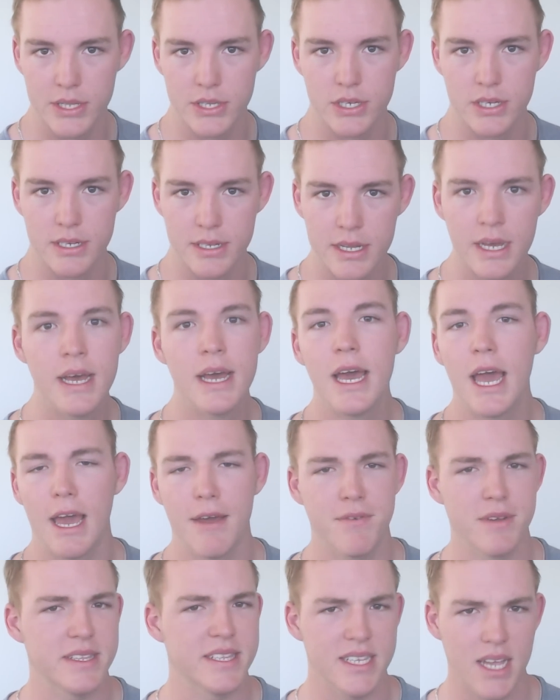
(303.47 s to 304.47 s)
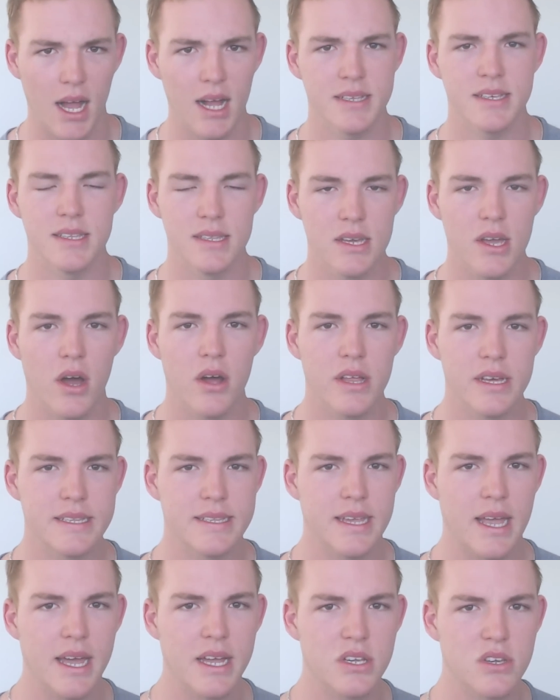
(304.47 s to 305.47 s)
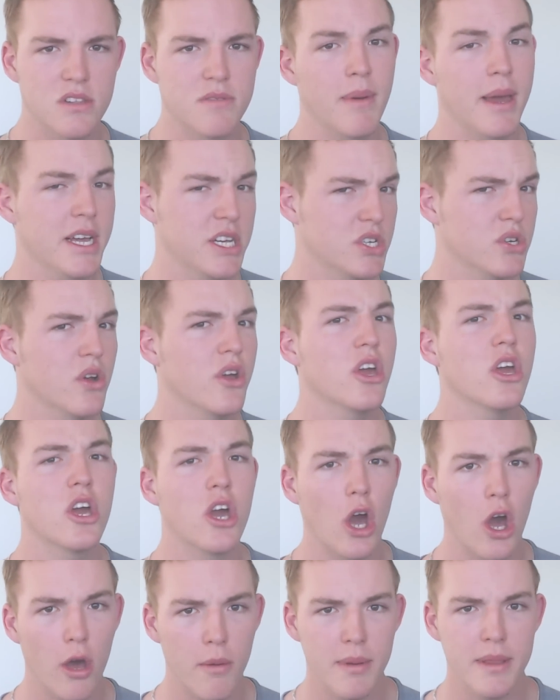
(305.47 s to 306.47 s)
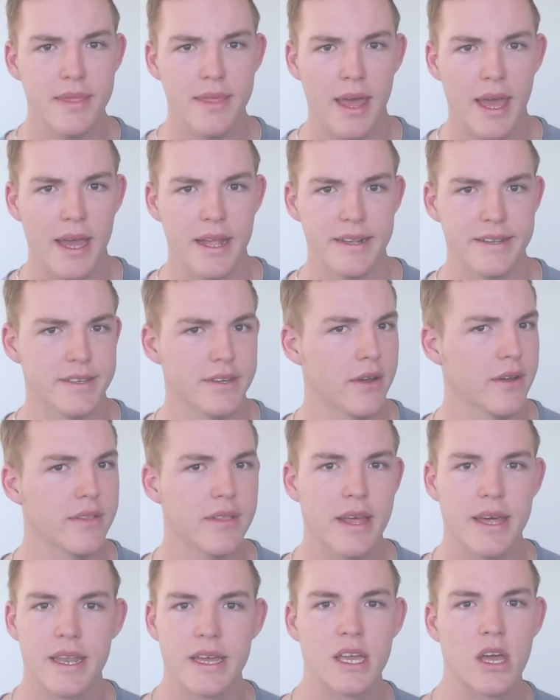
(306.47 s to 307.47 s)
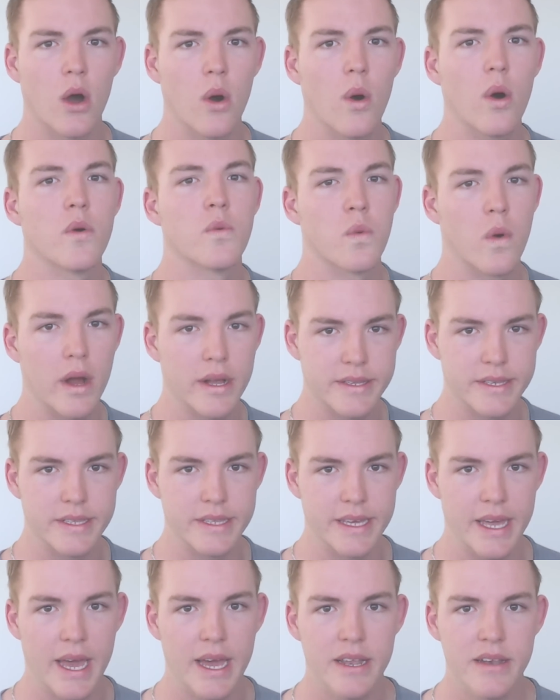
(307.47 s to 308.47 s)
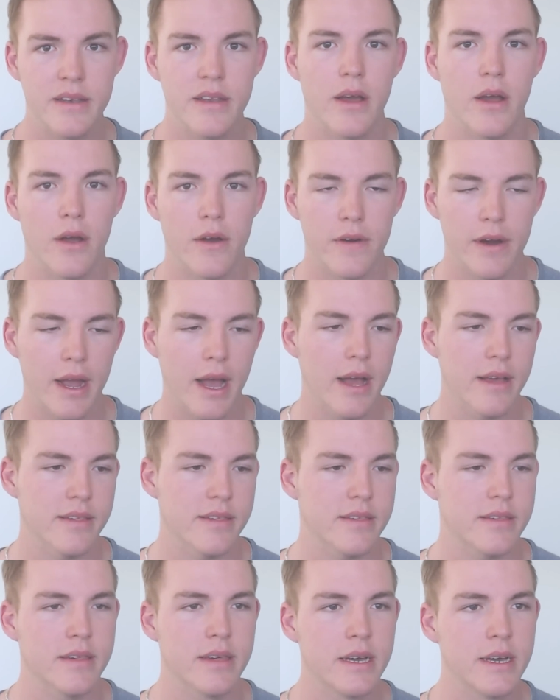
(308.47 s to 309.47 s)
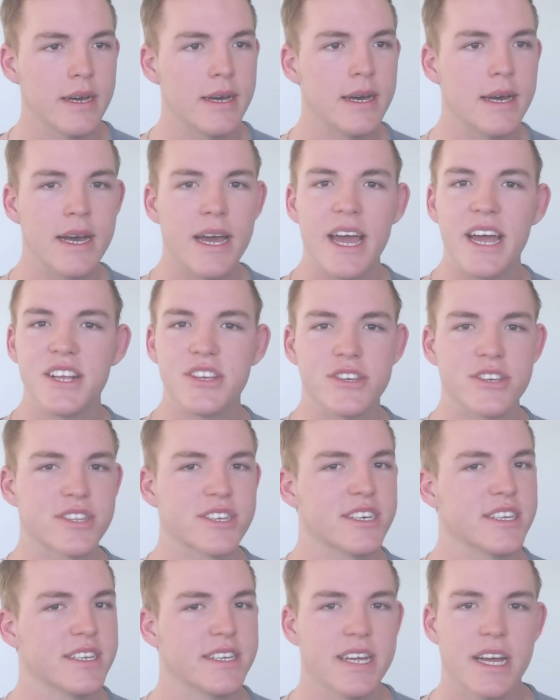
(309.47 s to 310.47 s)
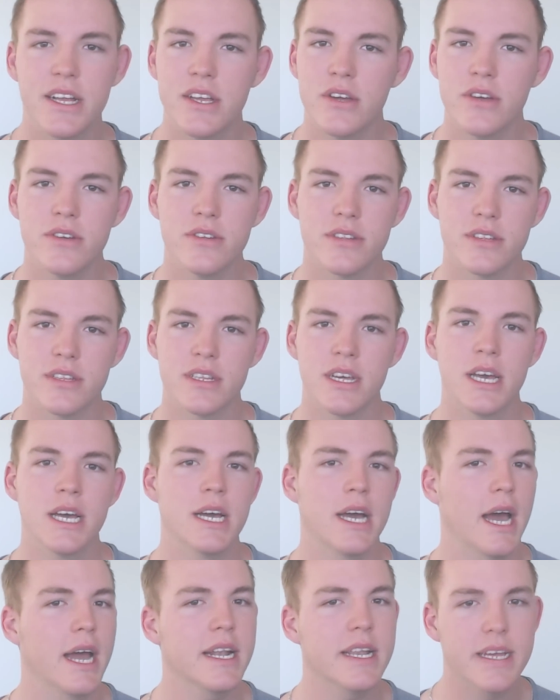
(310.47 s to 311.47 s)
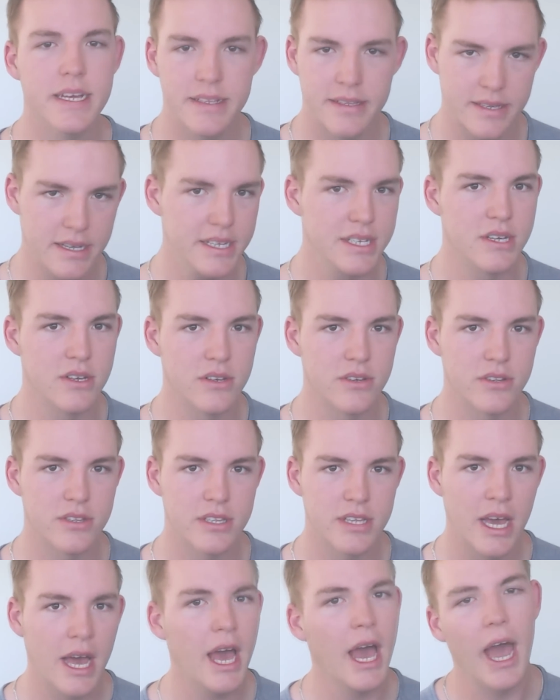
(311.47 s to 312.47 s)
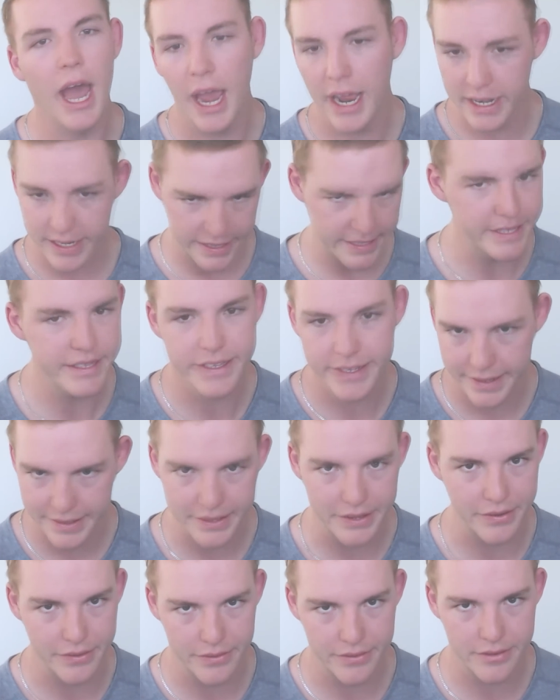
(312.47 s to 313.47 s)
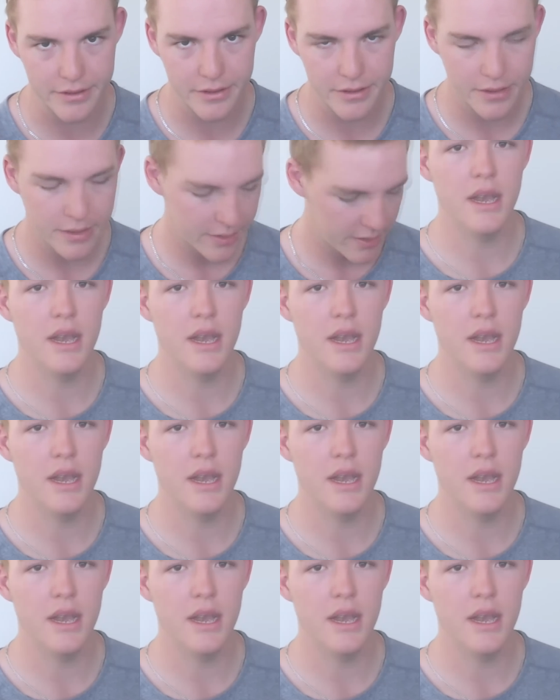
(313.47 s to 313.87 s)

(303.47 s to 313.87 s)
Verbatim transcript: question. If it starts in the early stages, make sure you curb it then. Don't let it go on right till the end, or else it just continues and continues and continues.